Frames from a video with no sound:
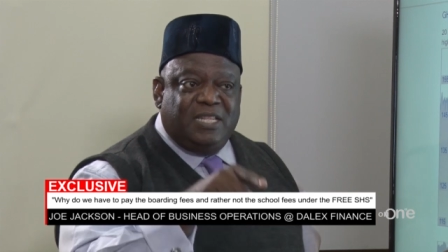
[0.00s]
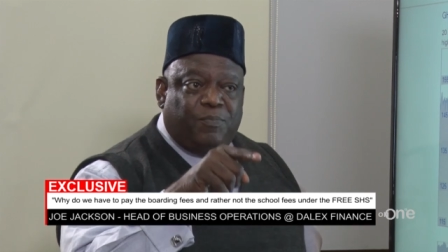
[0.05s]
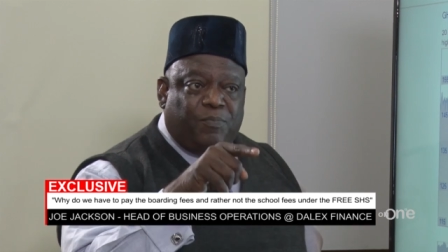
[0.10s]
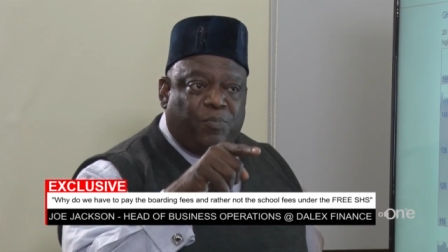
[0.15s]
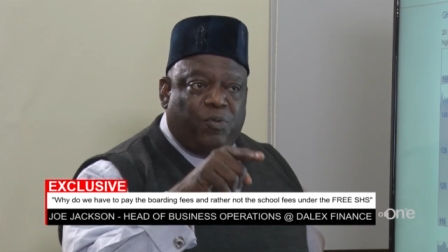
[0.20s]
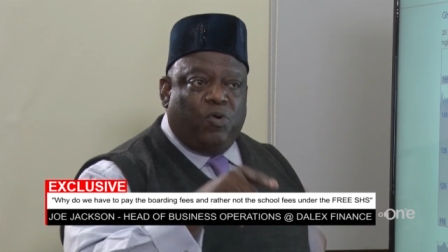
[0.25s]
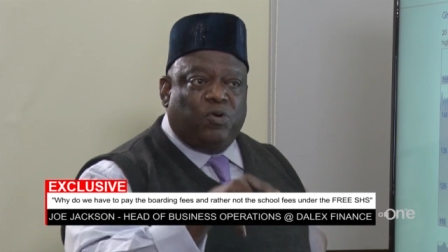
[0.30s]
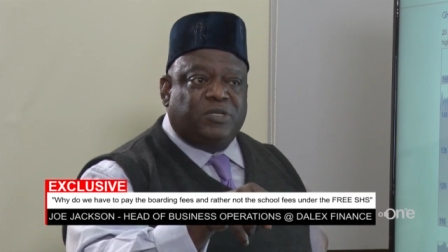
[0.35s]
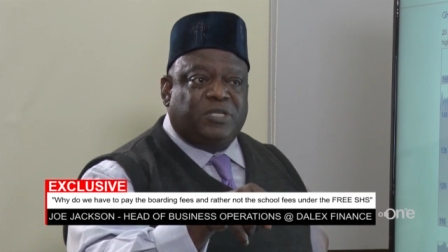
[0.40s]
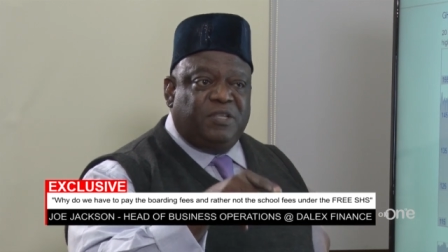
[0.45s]
the
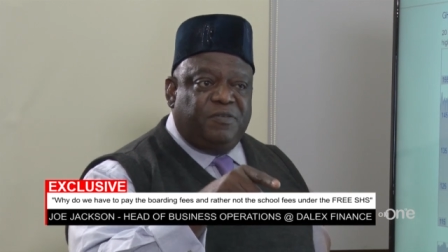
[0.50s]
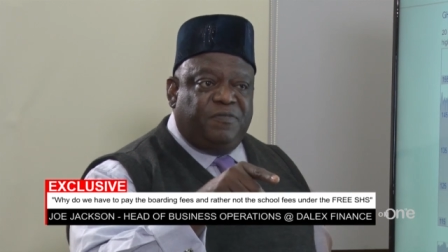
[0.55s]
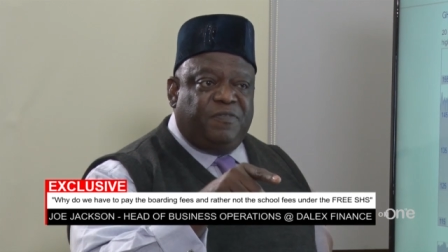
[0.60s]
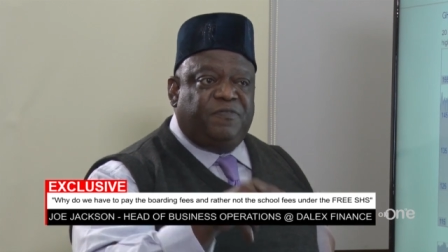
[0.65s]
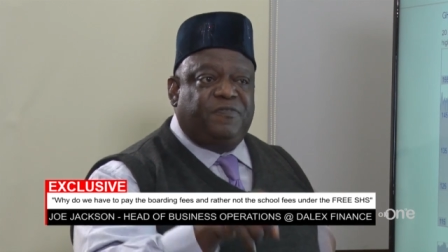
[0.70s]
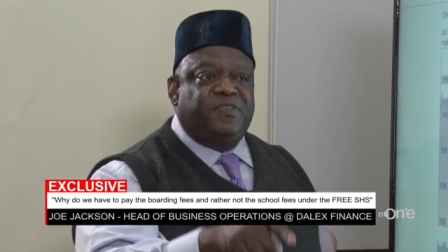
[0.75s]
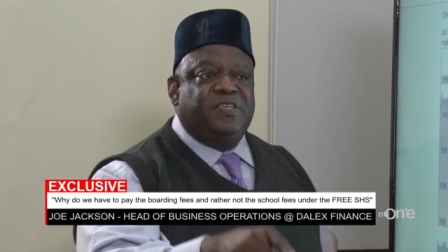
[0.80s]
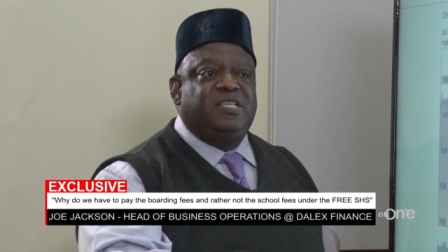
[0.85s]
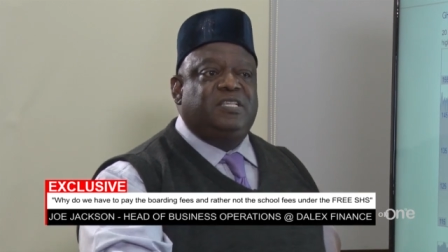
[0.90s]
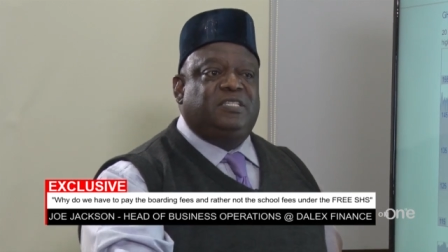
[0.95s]
boarding
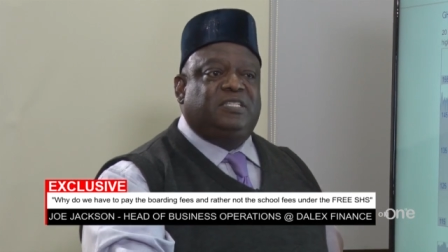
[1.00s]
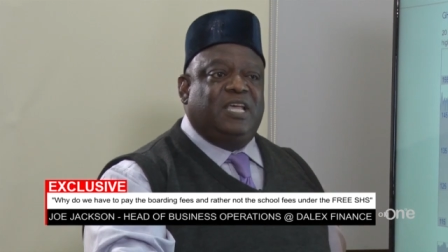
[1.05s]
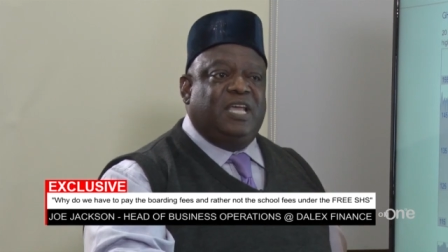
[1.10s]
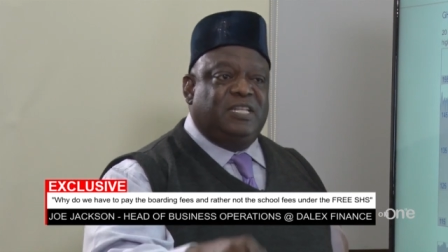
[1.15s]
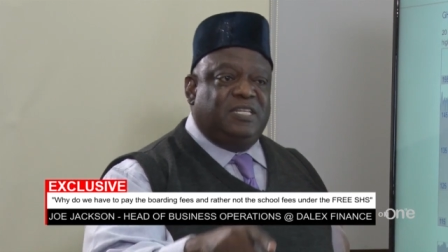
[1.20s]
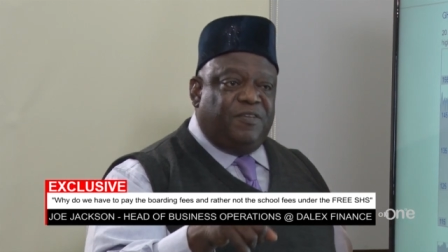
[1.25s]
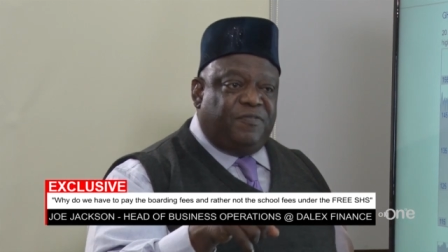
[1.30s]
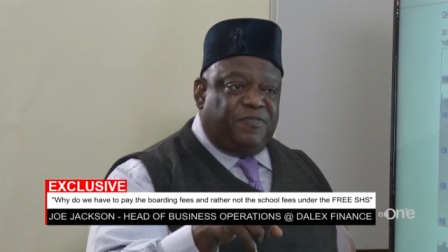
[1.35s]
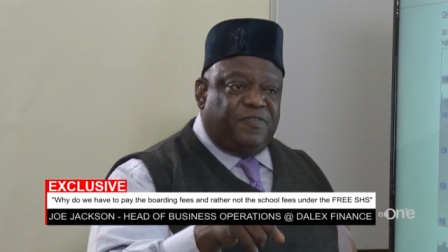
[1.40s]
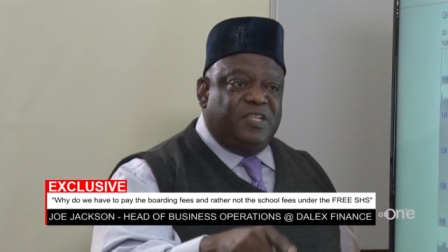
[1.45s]
fees
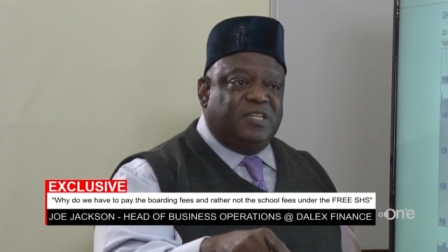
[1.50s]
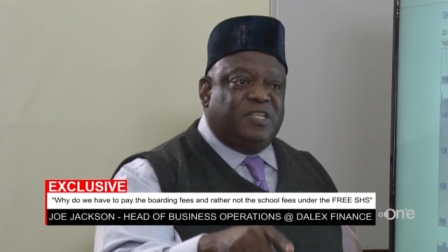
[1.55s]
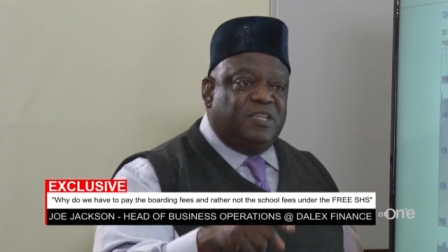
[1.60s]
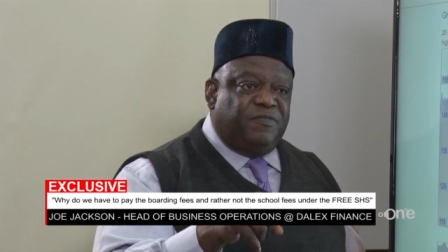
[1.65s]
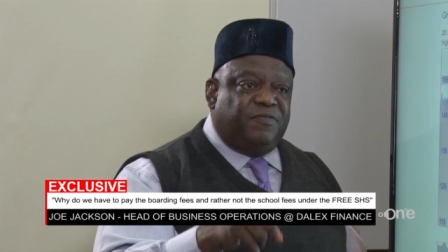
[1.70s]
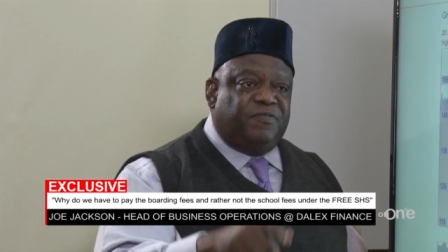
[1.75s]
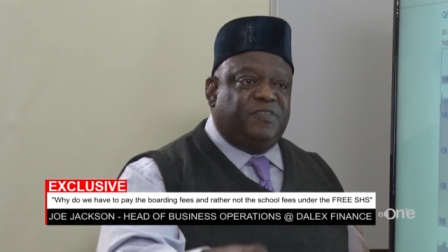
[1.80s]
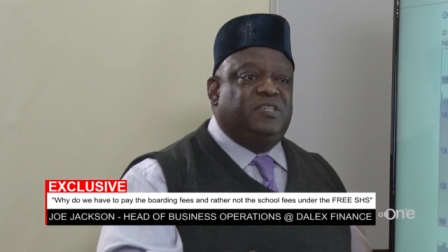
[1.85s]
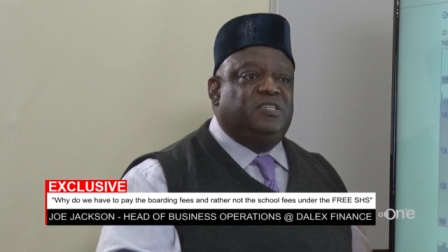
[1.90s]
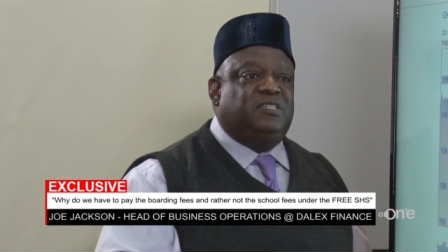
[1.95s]
and the
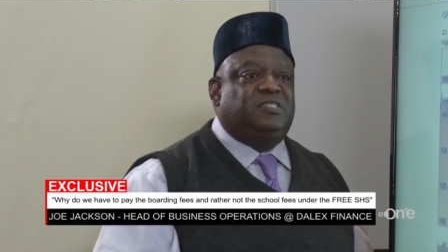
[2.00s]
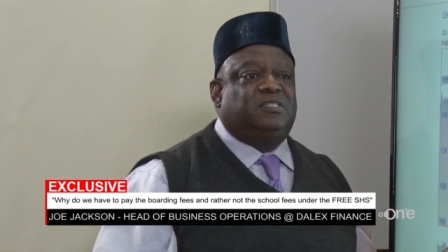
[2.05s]
feeding fees.